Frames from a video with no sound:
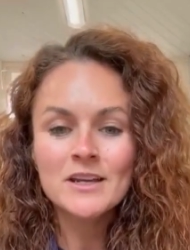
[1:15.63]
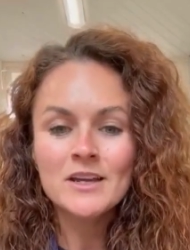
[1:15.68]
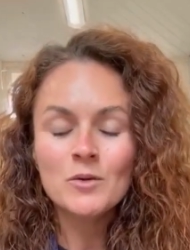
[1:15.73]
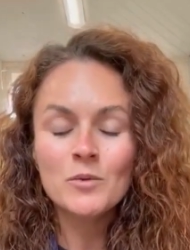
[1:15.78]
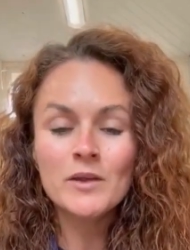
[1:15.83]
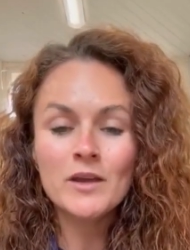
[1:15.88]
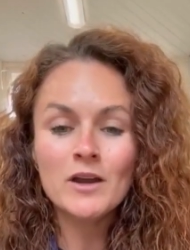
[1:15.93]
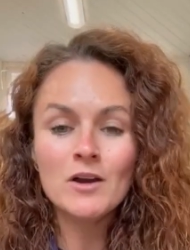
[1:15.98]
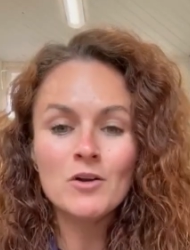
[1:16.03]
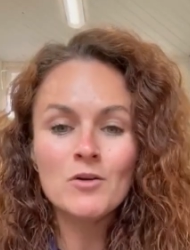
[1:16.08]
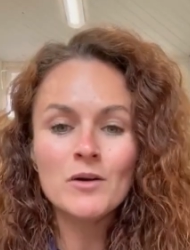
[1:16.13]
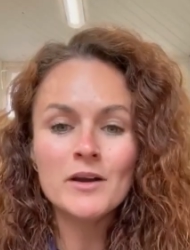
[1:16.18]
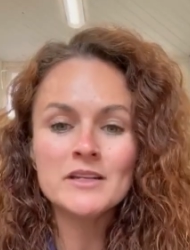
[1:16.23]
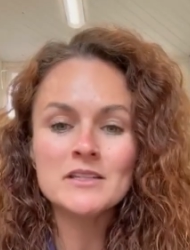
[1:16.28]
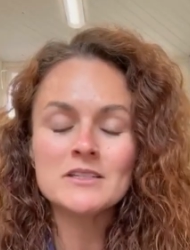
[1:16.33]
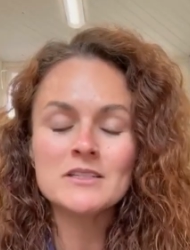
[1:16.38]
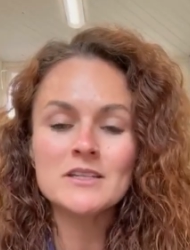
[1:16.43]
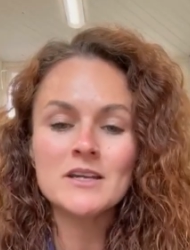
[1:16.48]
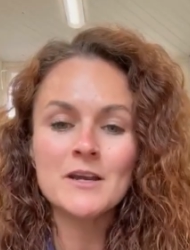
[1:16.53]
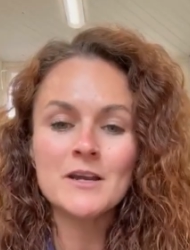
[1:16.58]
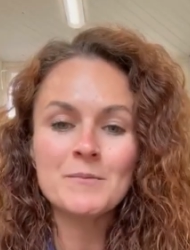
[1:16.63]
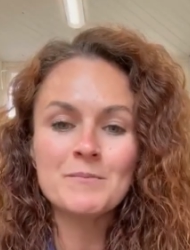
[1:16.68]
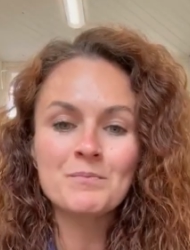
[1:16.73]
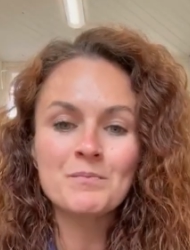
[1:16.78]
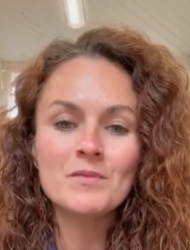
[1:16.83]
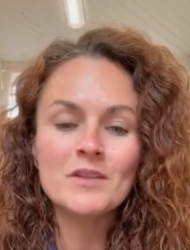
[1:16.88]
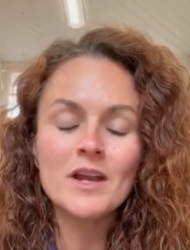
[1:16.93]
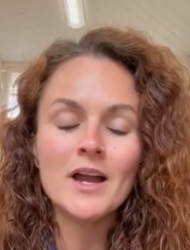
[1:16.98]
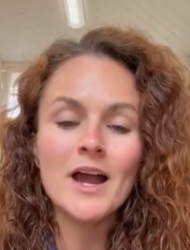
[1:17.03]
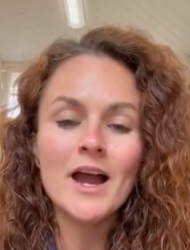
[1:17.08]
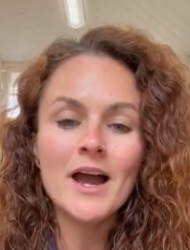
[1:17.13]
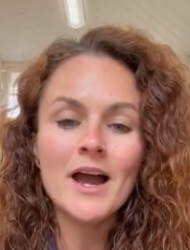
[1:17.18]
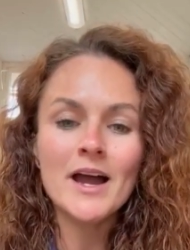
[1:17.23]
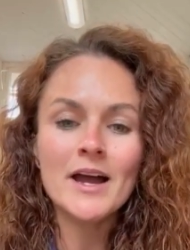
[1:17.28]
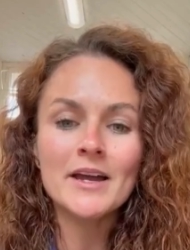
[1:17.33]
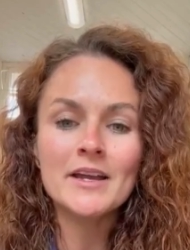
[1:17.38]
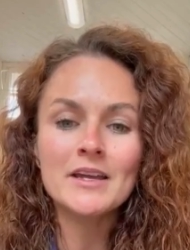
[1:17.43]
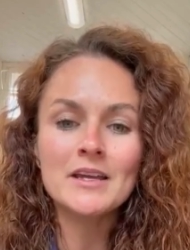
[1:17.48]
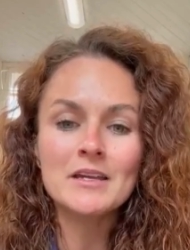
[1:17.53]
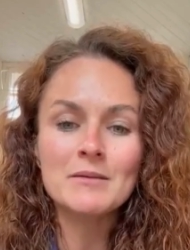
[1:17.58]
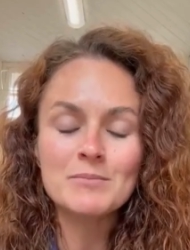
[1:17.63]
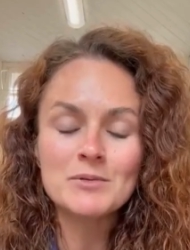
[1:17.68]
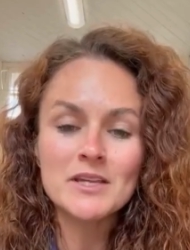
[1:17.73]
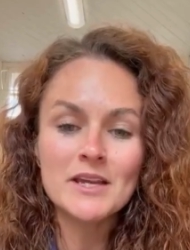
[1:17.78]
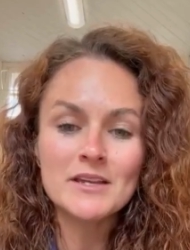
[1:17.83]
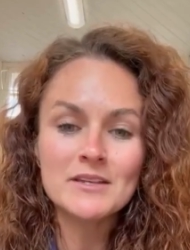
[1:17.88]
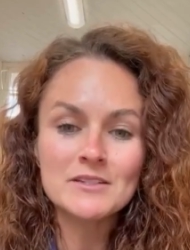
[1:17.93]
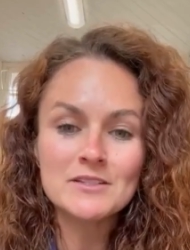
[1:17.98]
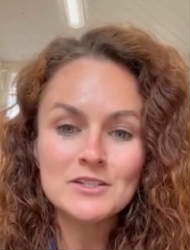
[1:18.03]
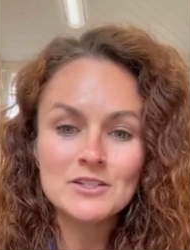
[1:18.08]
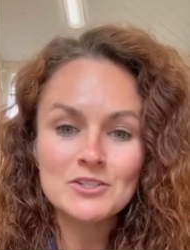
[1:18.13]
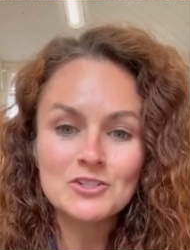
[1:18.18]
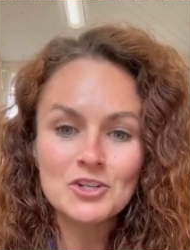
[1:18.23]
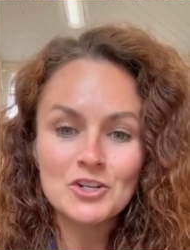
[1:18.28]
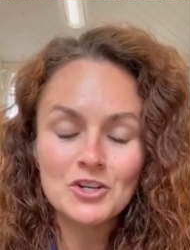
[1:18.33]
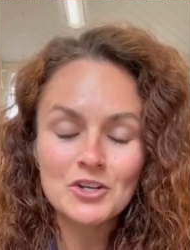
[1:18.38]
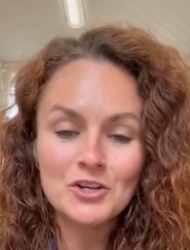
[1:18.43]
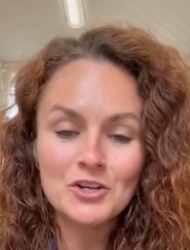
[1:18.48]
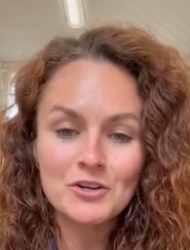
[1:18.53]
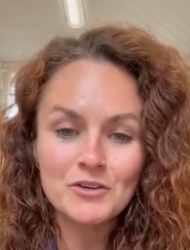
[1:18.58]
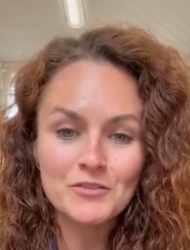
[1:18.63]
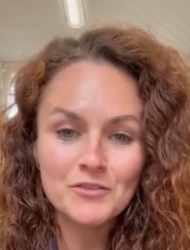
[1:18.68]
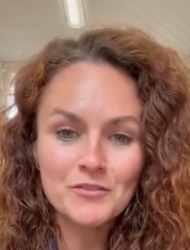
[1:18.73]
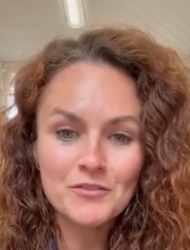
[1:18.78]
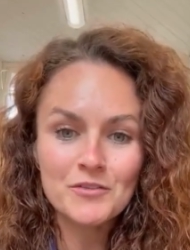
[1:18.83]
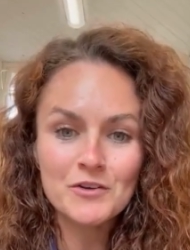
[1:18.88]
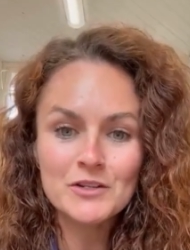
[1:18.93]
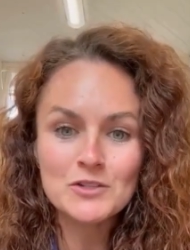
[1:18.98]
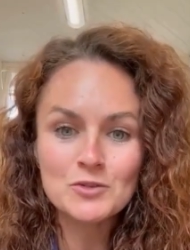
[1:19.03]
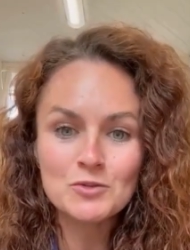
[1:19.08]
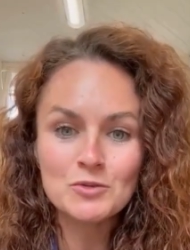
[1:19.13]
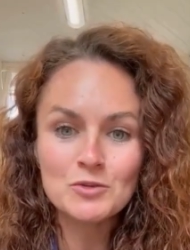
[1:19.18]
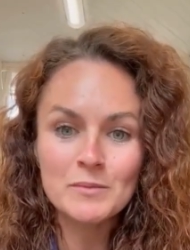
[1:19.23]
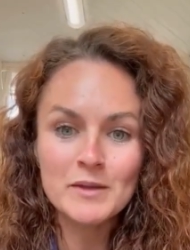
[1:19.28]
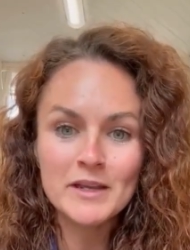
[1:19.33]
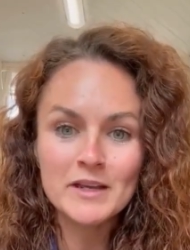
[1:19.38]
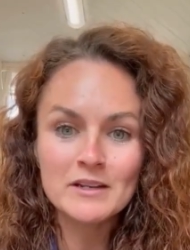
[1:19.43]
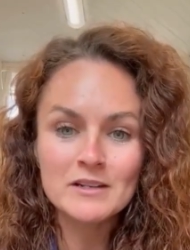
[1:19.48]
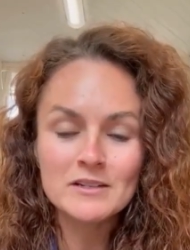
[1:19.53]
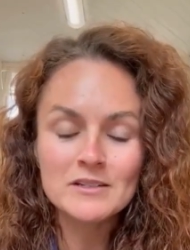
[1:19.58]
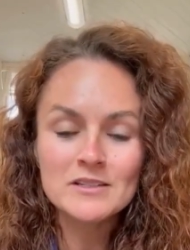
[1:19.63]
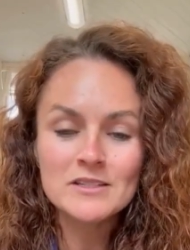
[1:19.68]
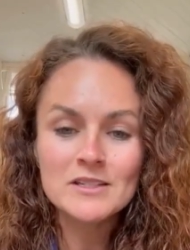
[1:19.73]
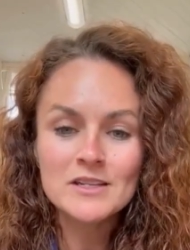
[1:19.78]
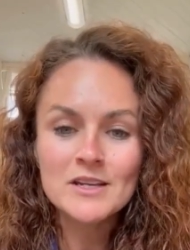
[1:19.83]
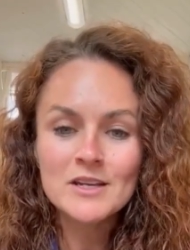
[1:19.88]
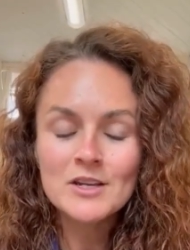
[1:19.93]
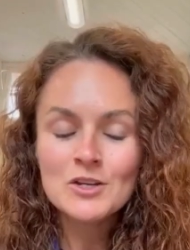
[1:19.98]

We are quite a high percentage here of free school meals,